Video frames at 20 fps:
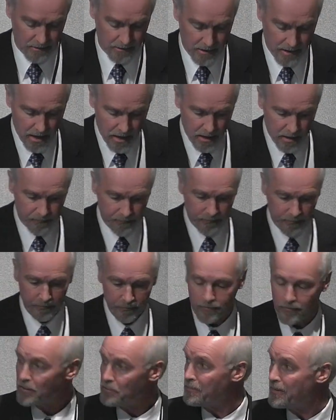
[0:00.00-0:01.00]
um,
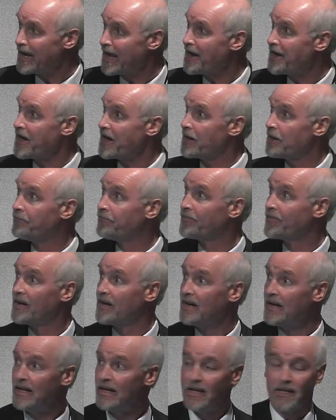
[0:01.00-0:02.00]
millennia.
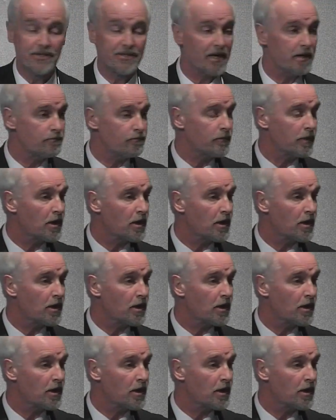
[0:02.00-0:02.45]
So